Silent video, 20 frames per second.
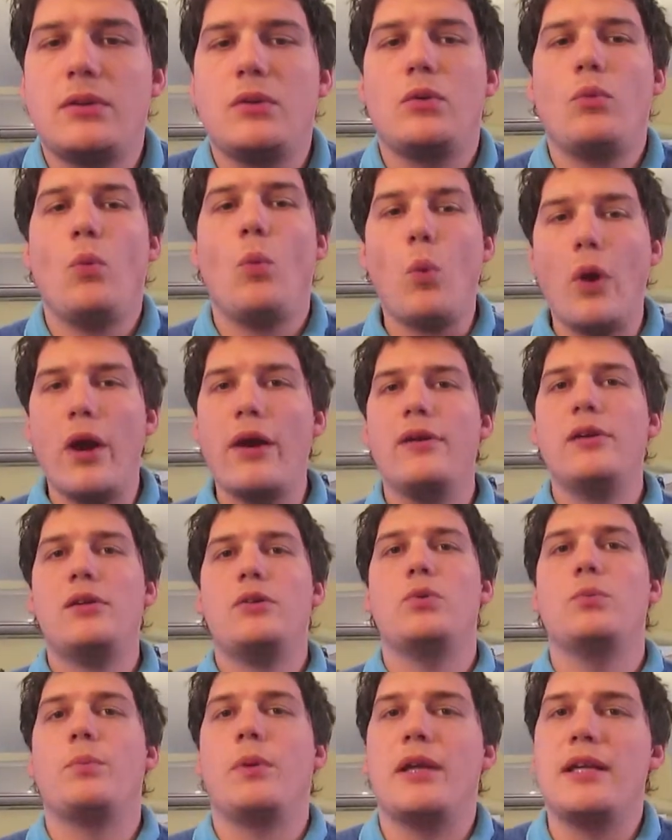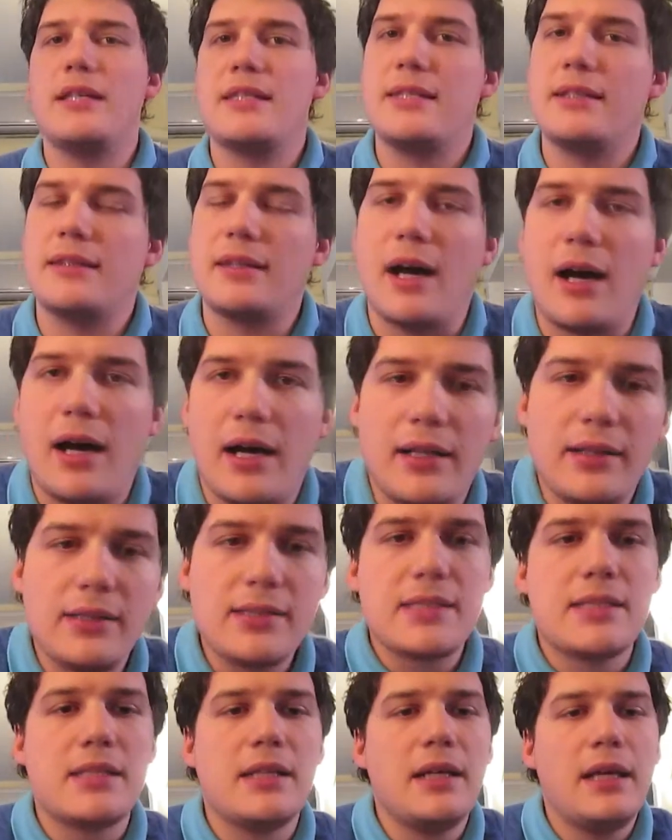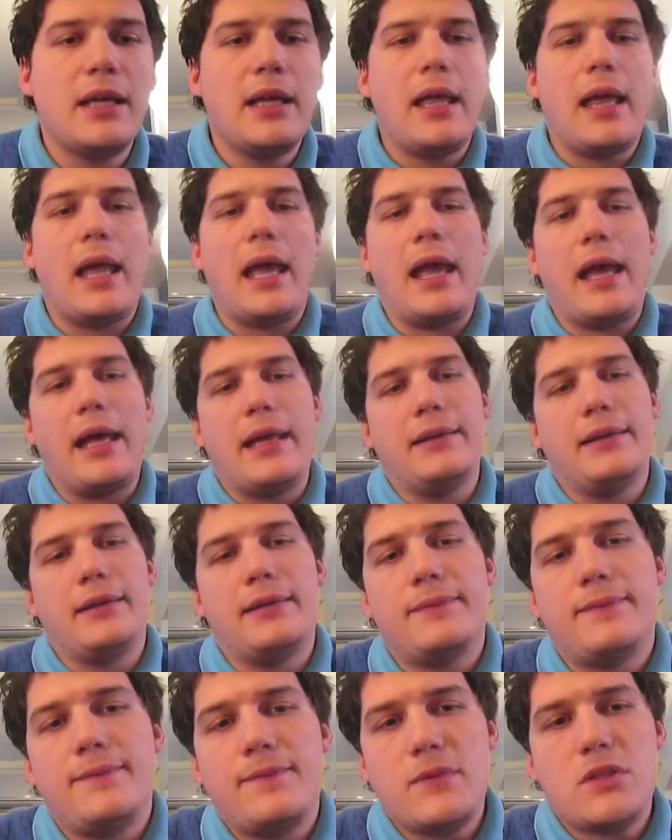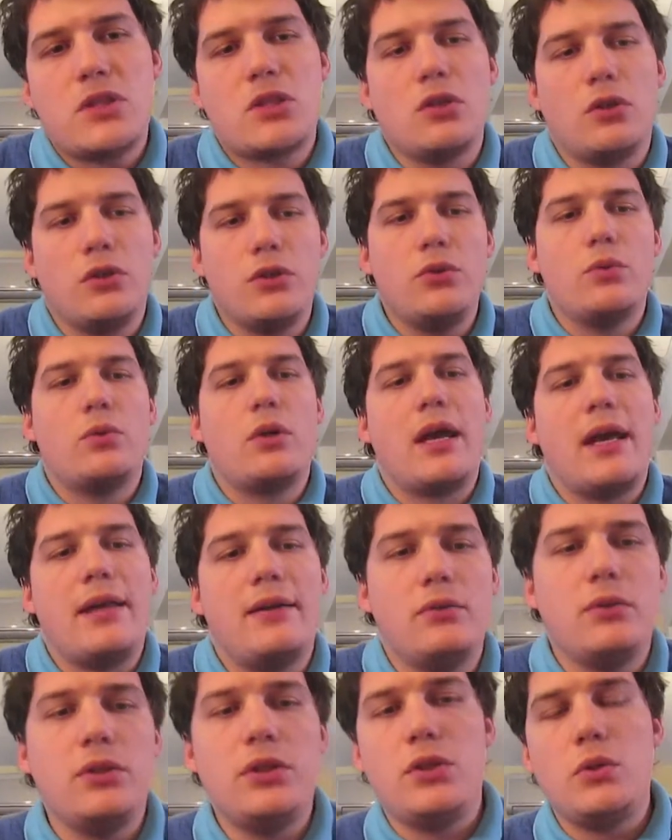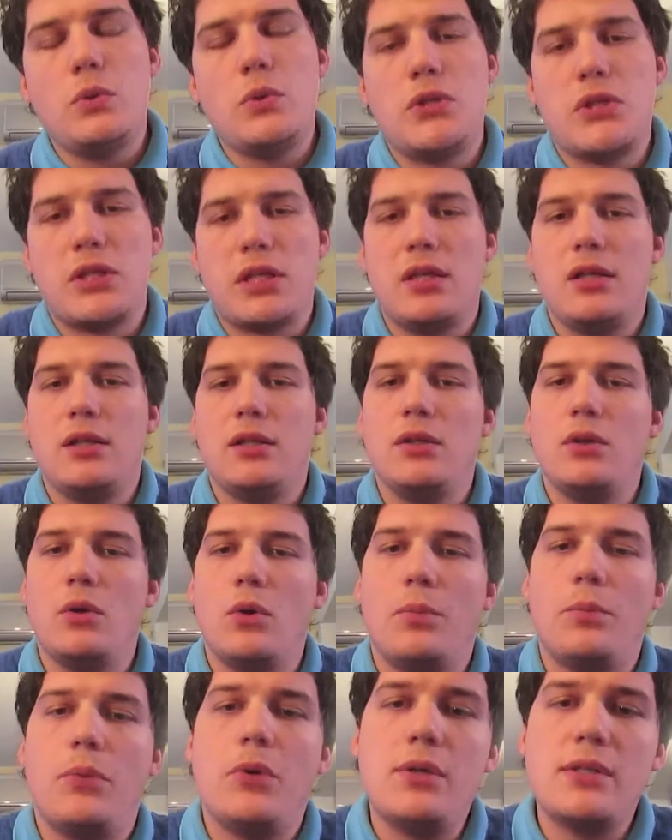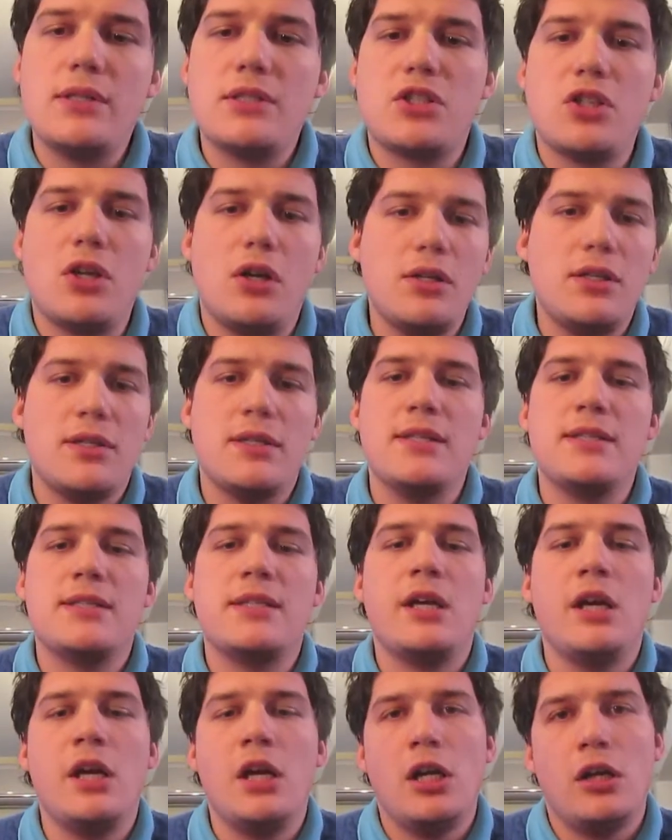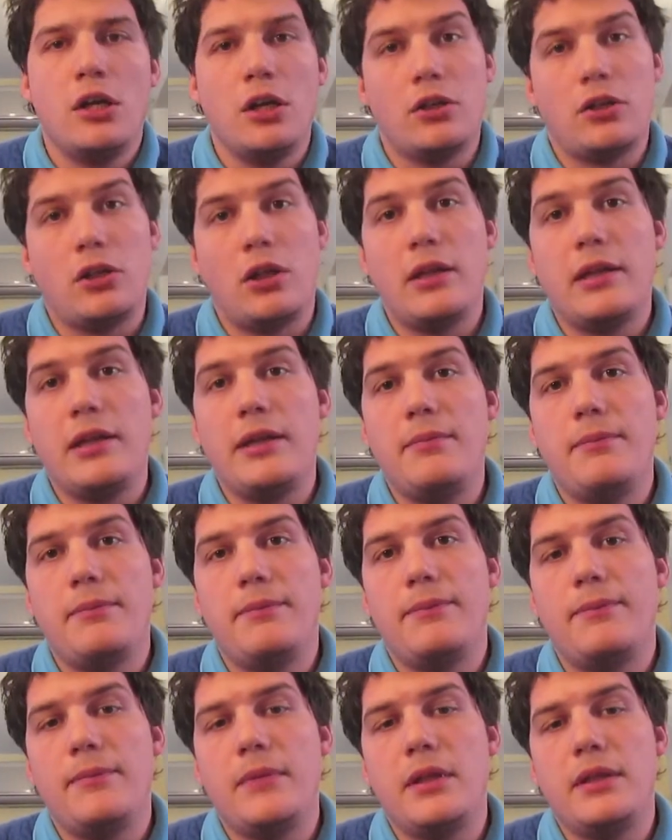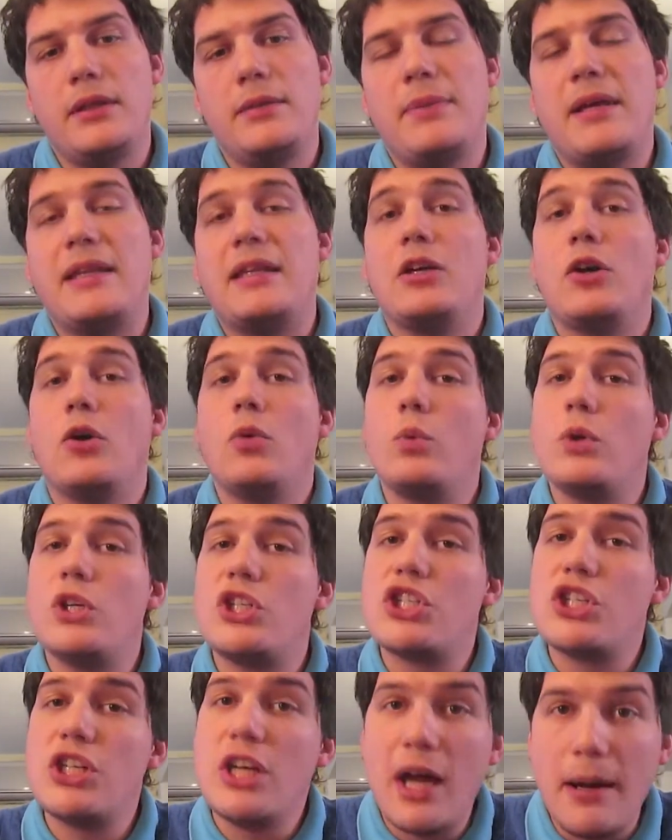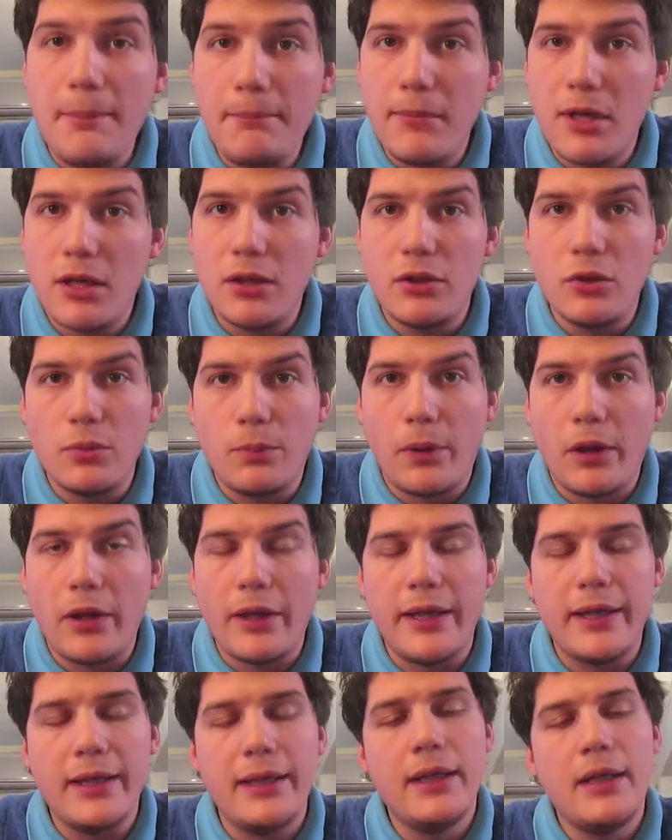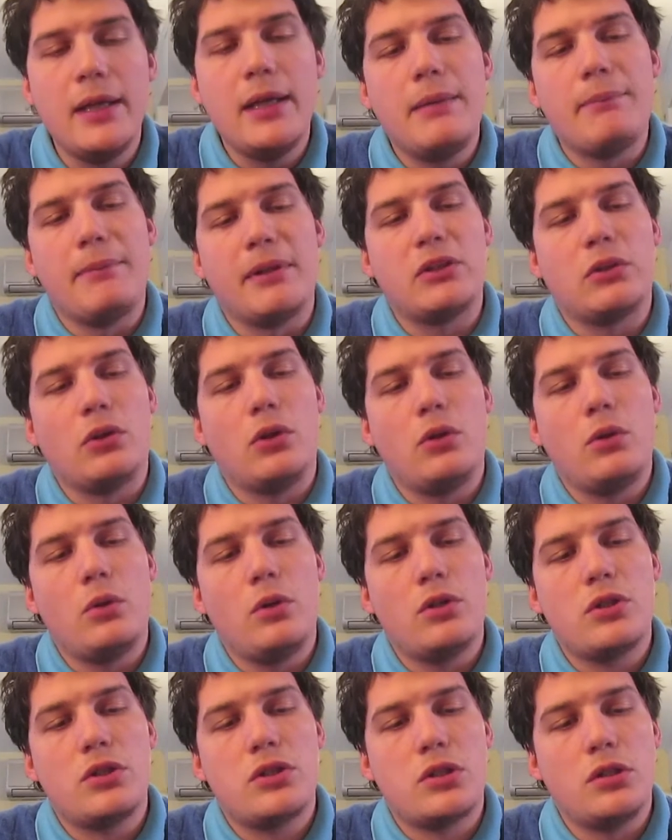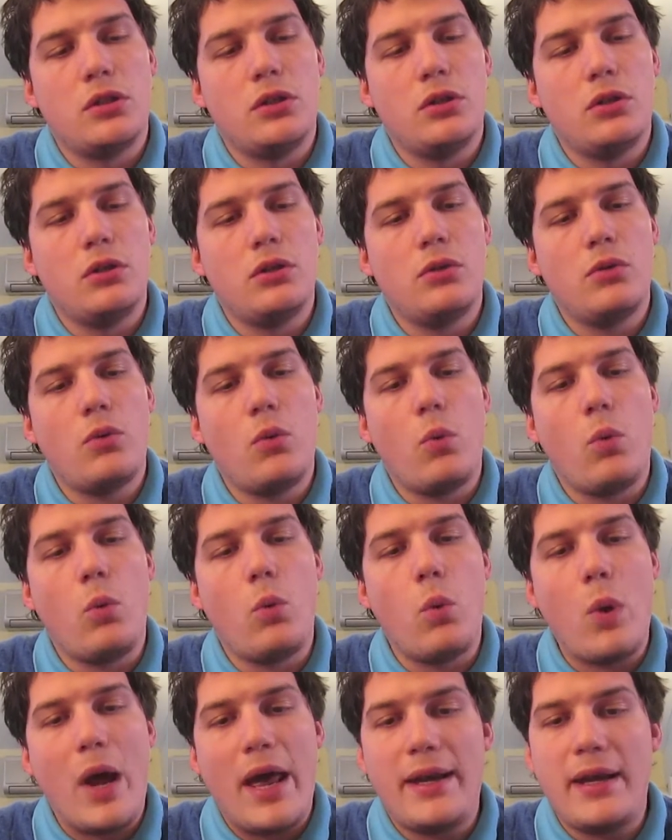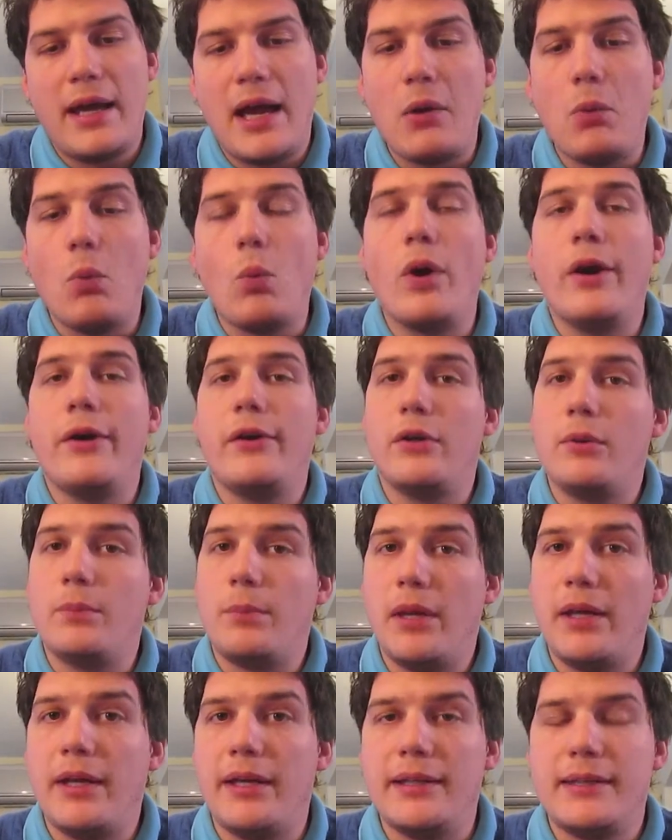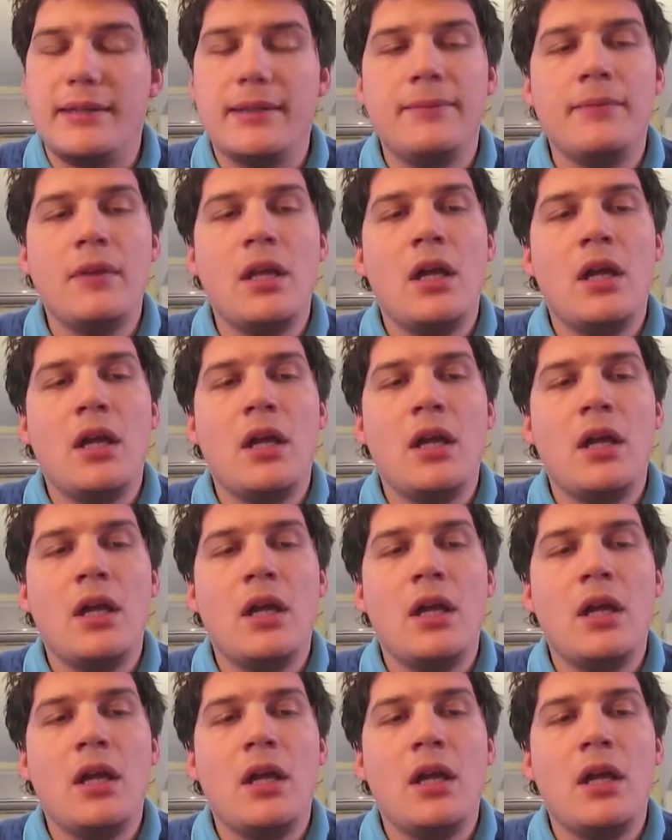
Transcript: where to place the tiles, and so you can reduce your opponent's choices, not only depending on which number you play, but also when and where you play it.